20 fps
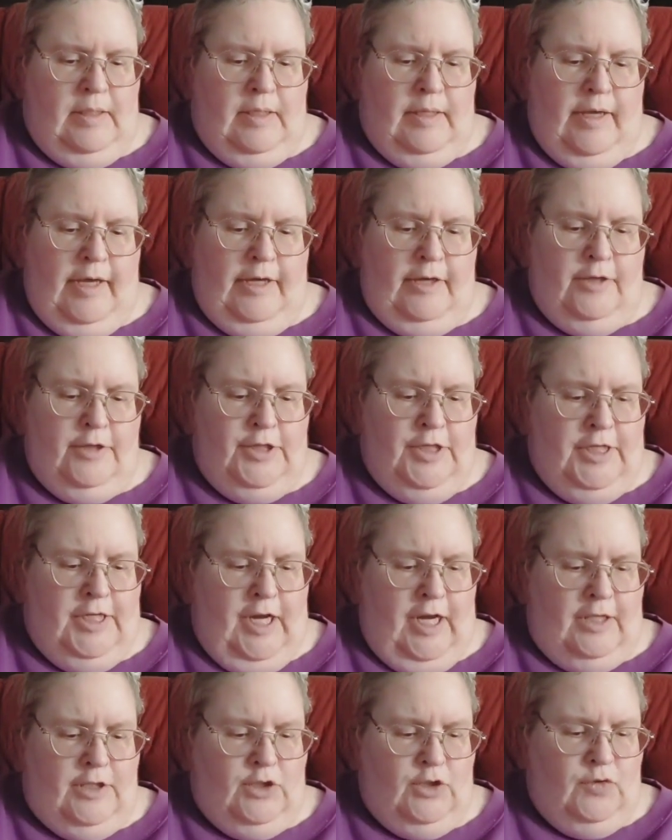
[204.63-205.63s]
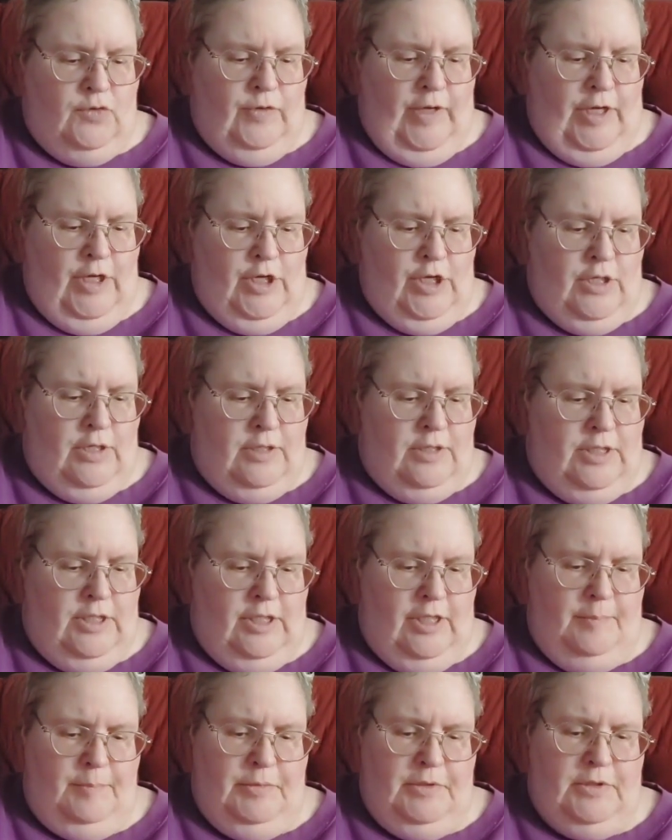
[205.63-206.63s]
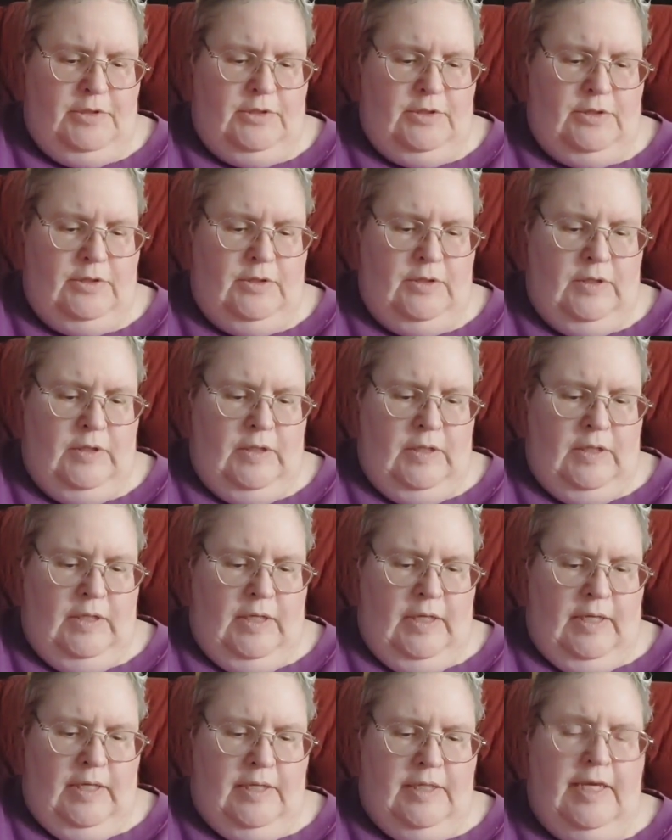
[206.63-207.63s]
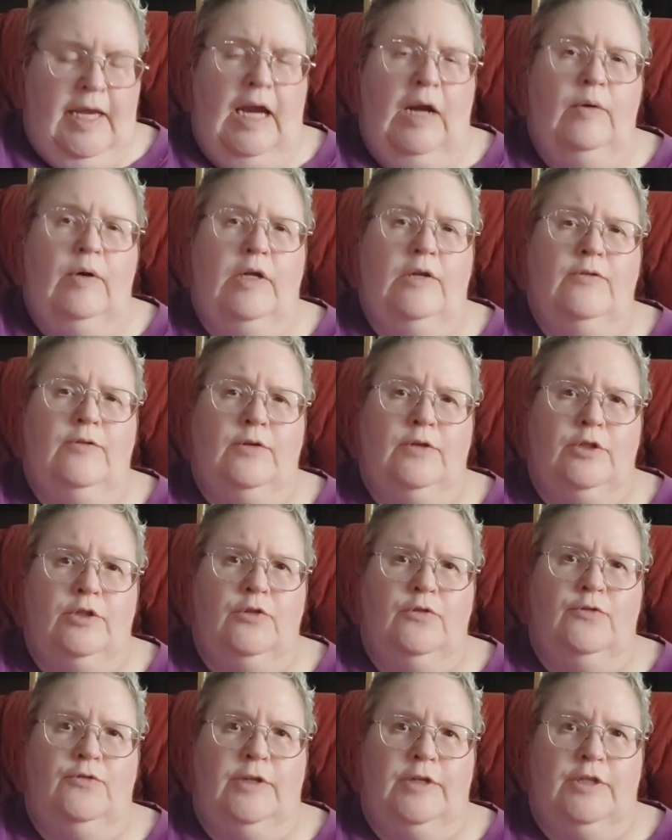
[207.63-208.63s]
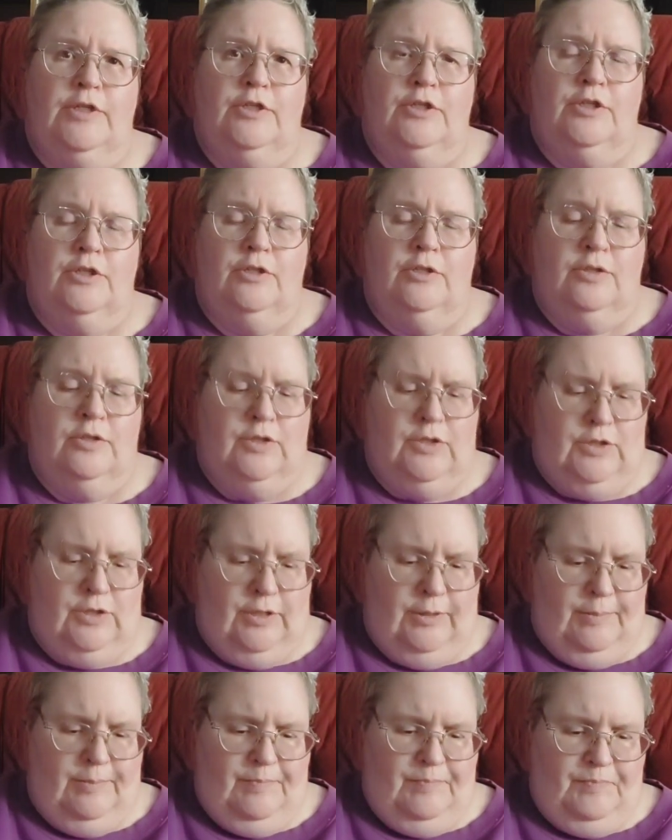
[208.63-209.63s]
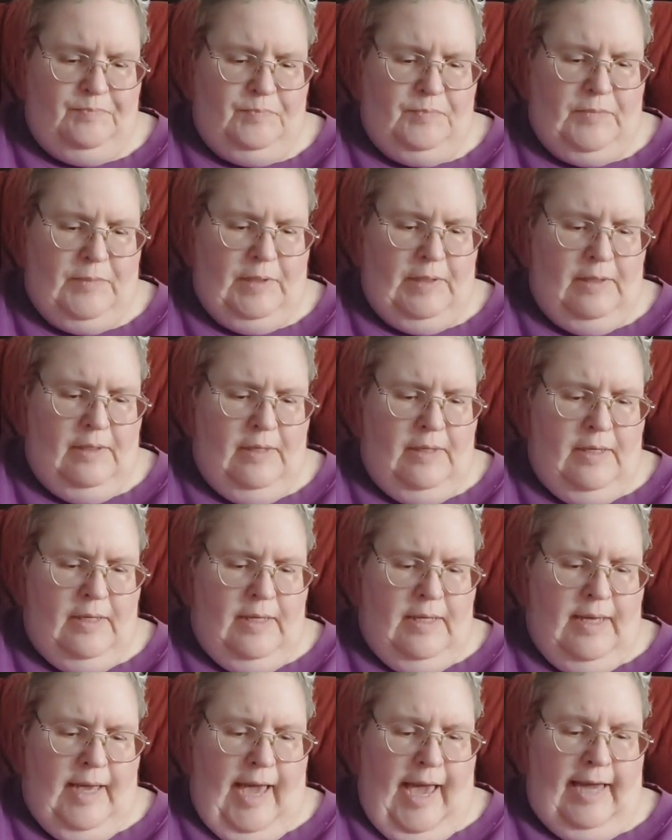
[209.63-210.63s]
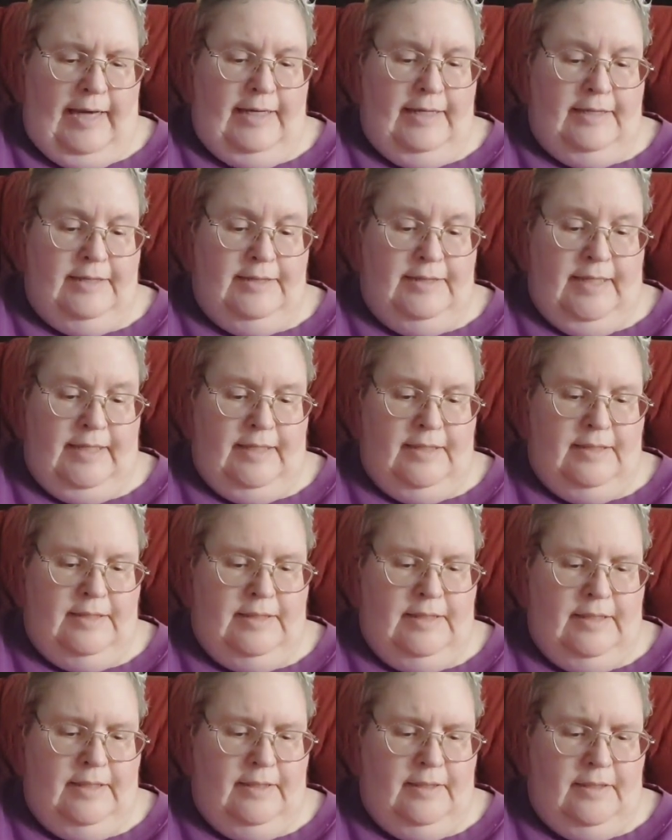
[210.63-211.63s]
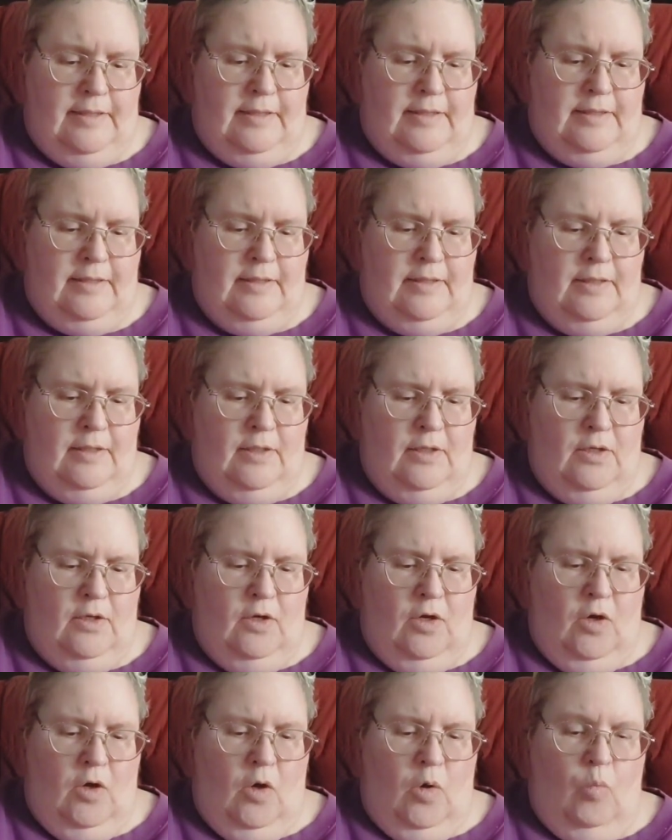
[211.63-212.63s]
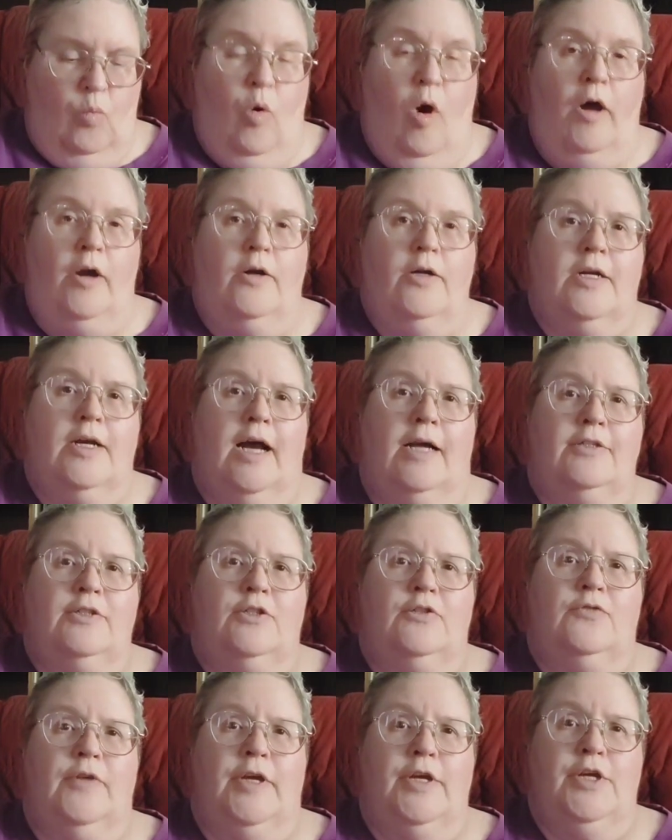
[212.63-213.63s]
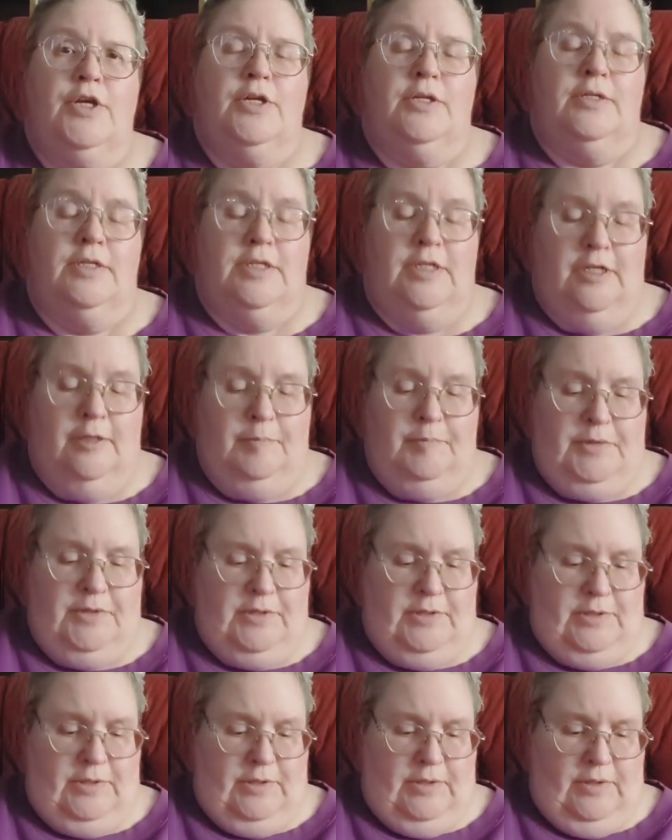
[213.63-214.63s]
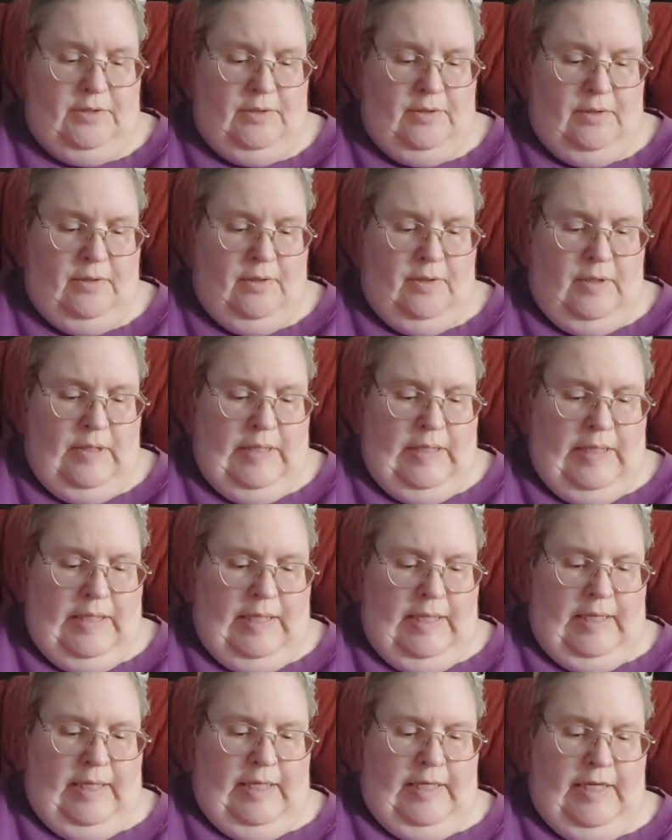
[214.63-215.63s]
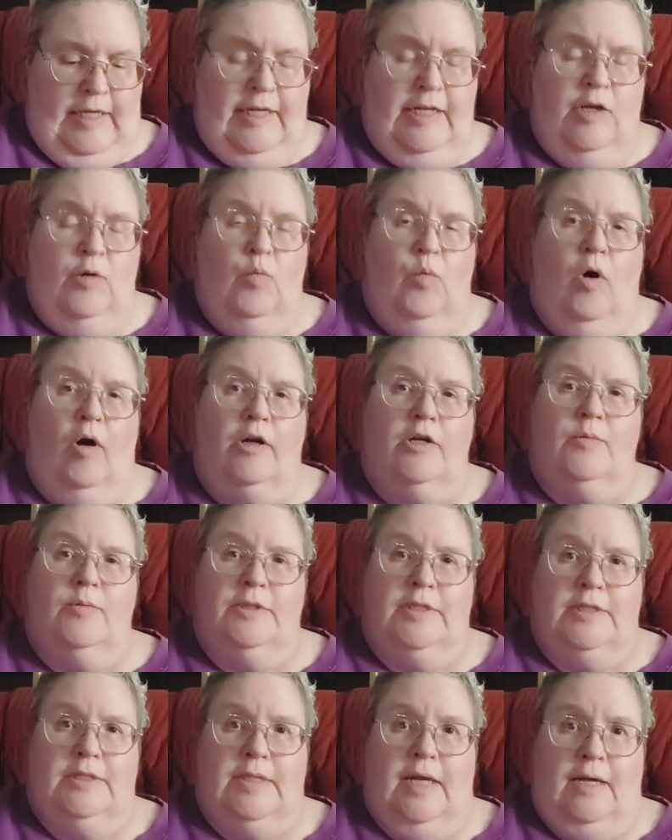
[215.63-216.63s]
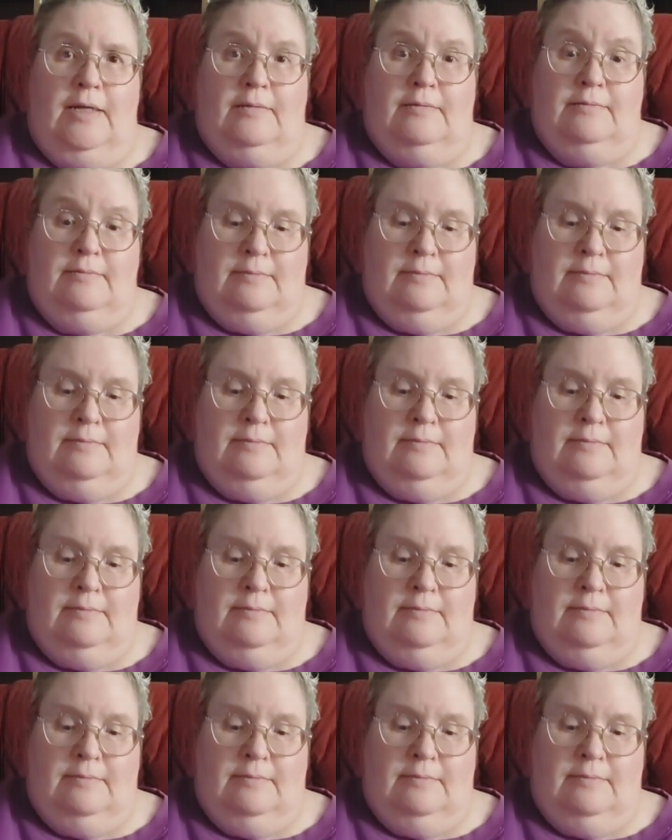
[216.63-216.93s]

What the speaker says: Energy conservation tips. Caring for new fixtures. Adding a second sink. Water conservation tips. Heating water with the sun.